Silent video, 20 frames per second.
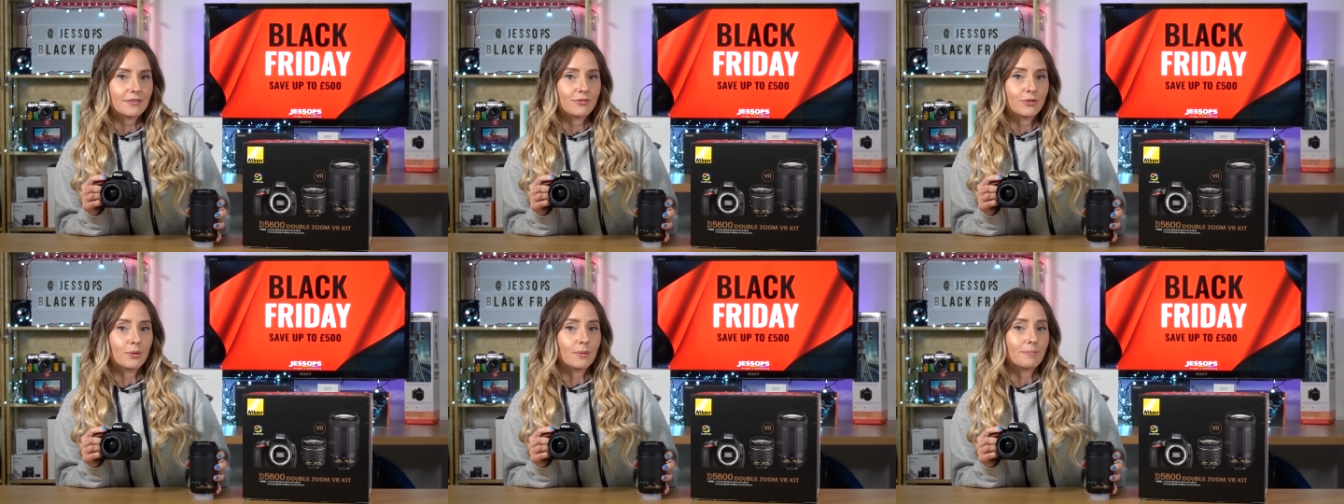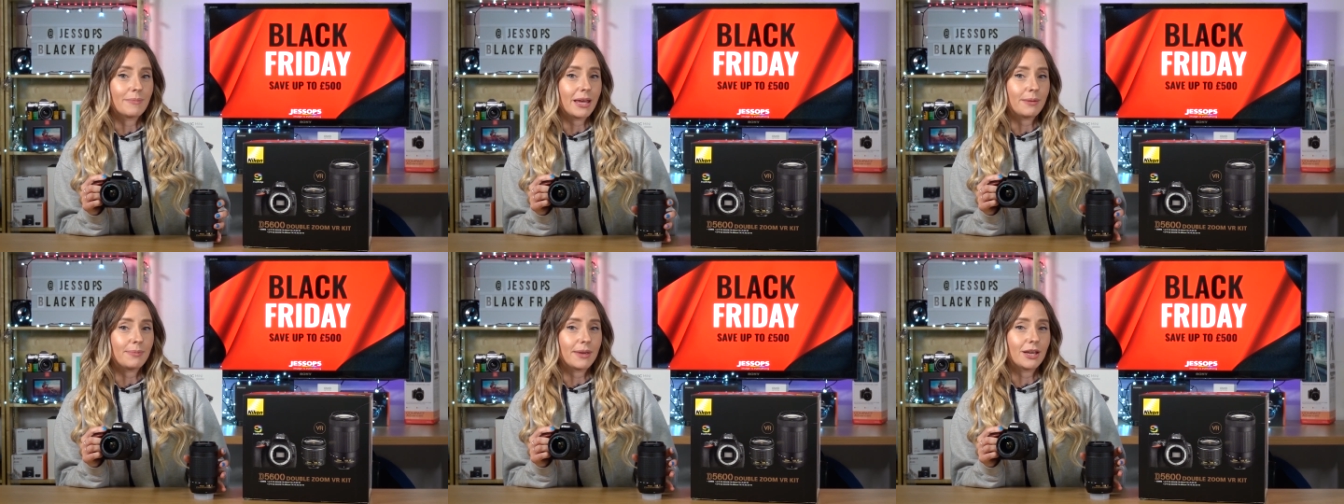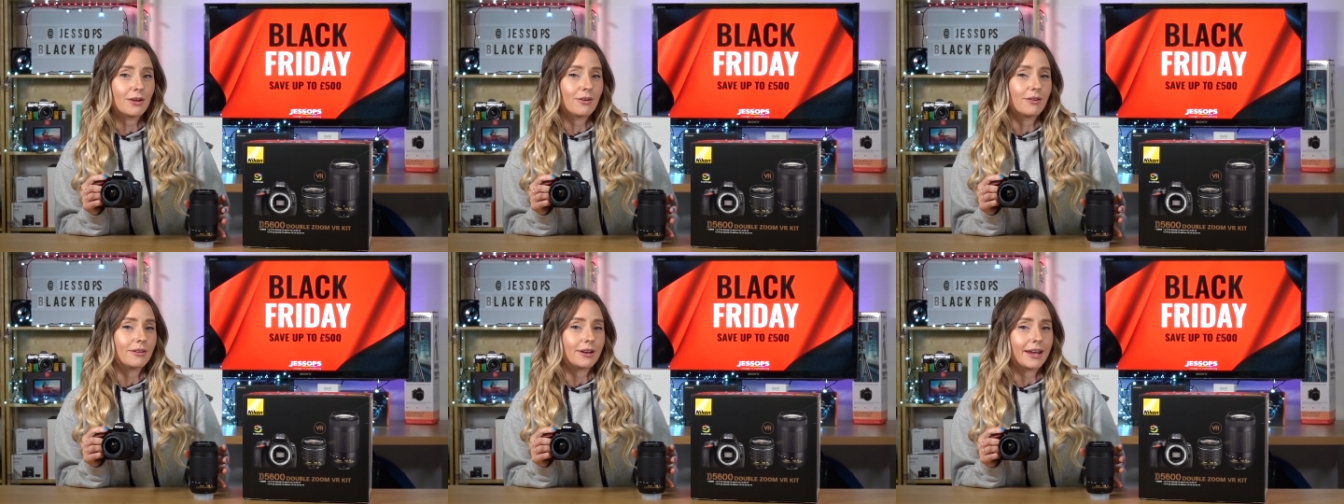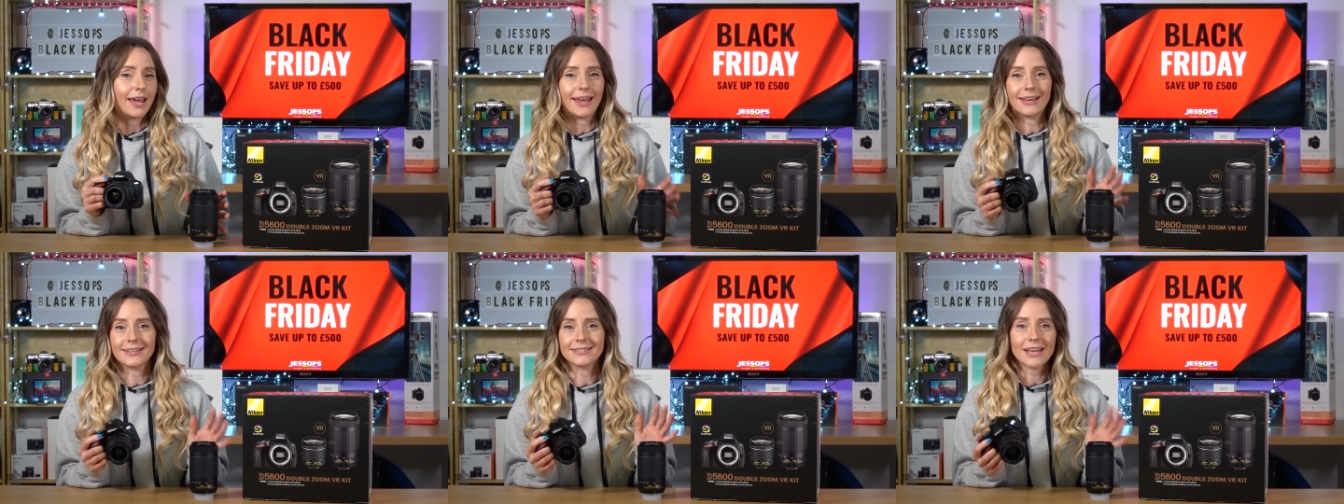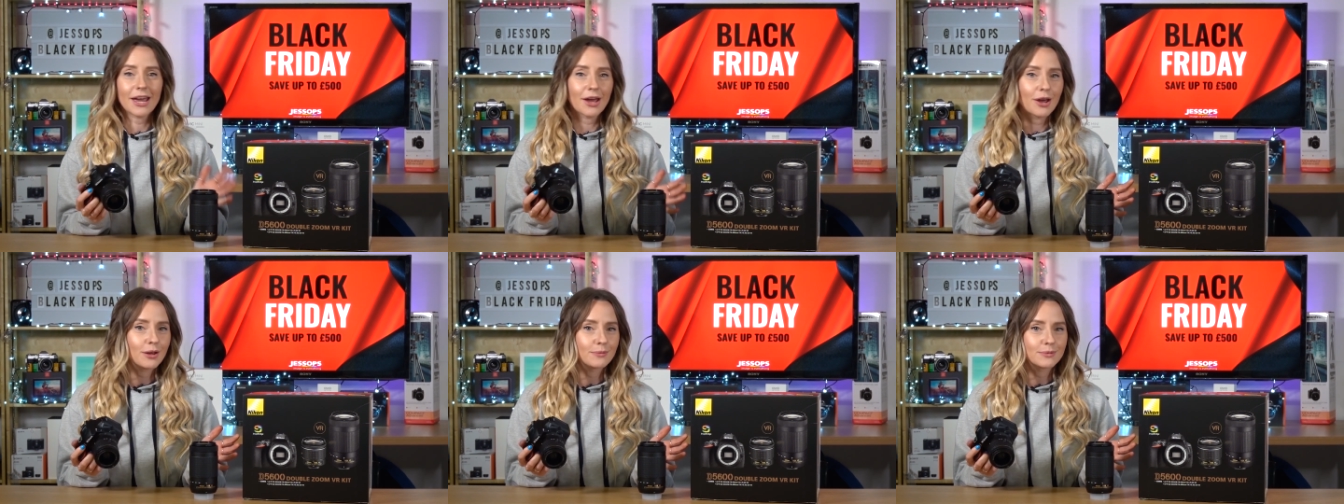if you're maybe on a
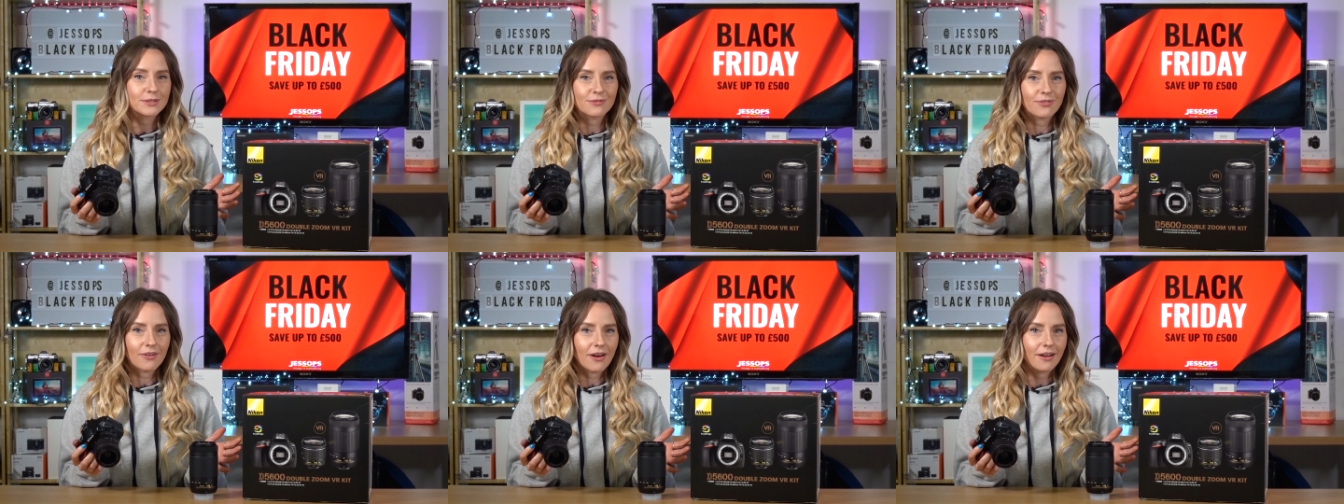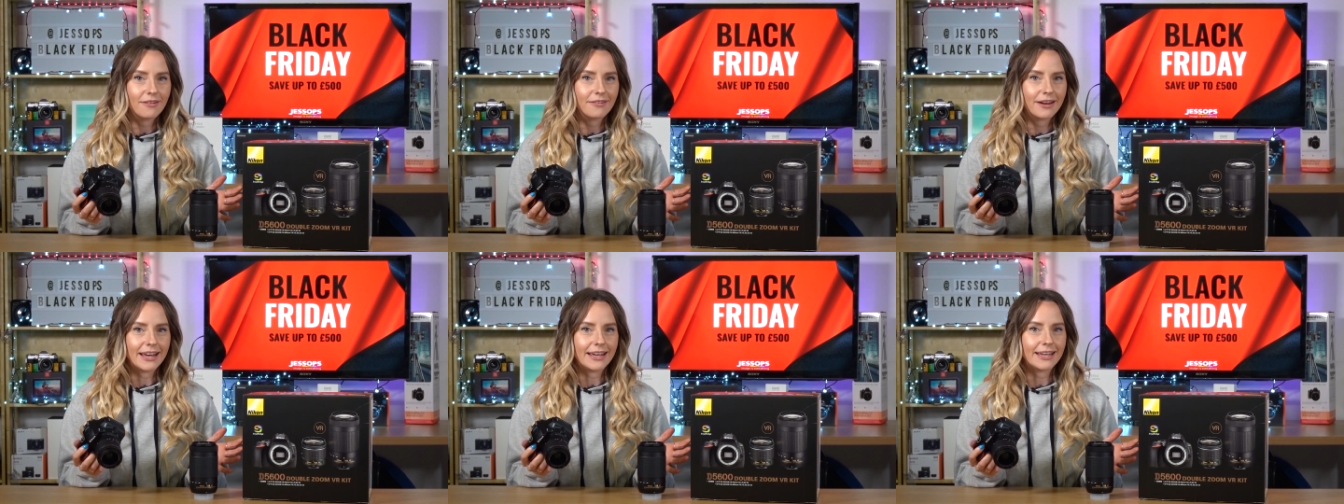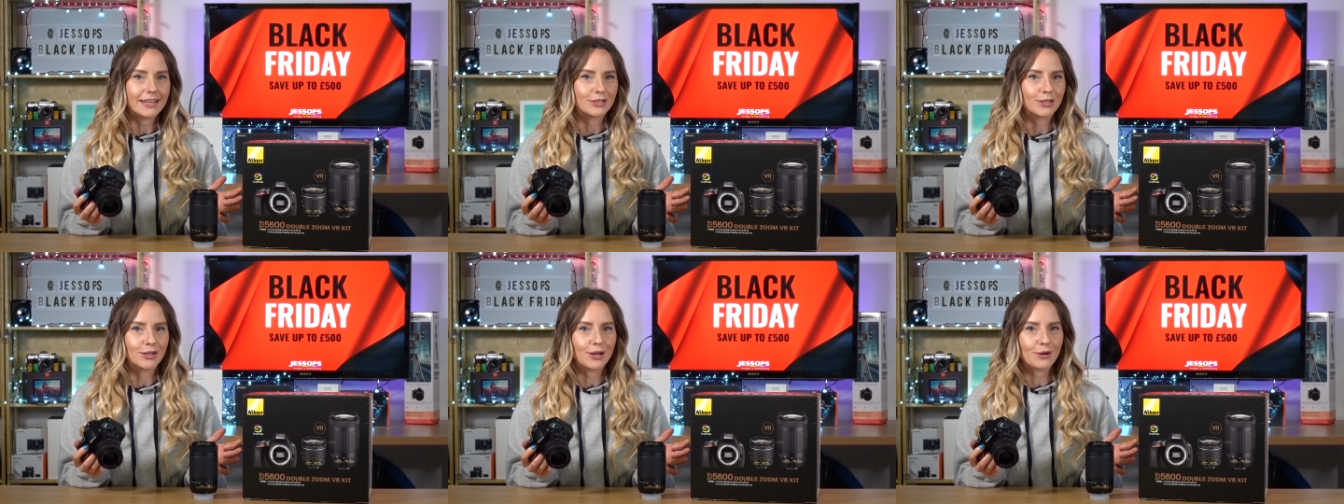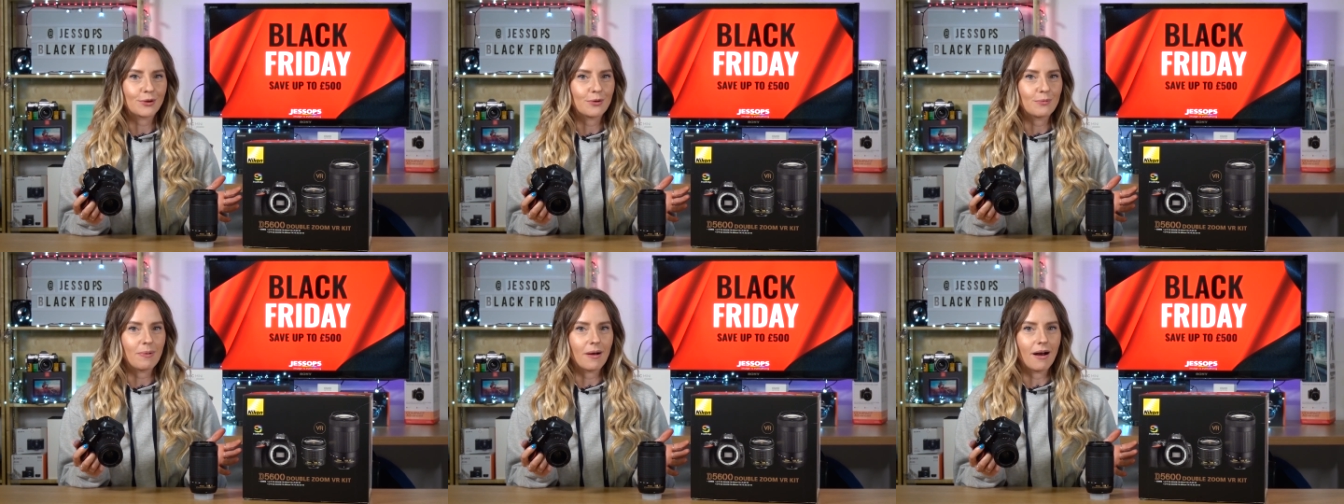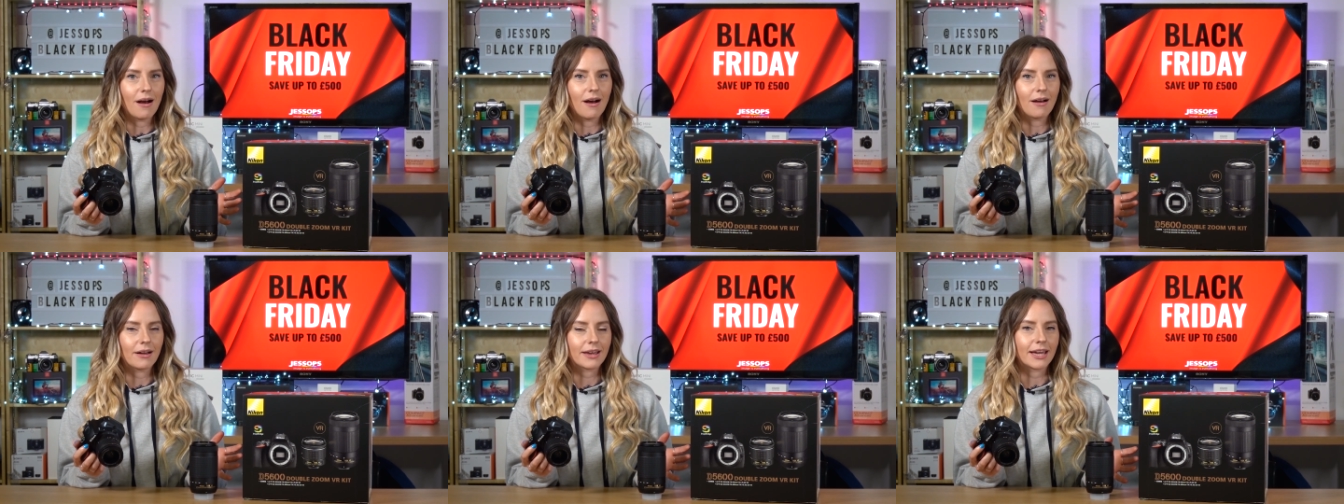stay-at-home safari in your local
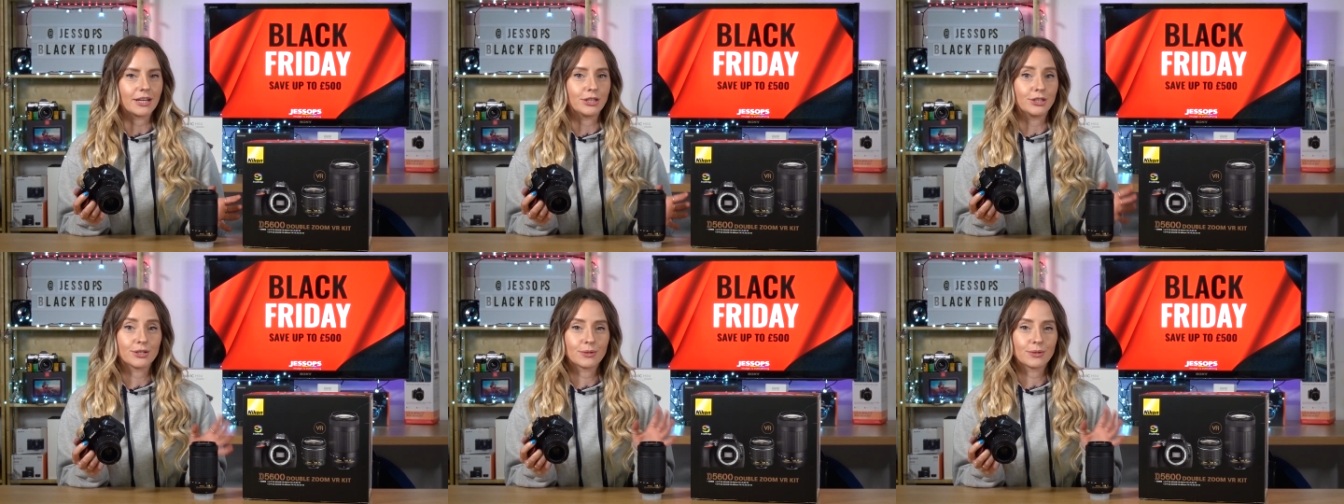park and you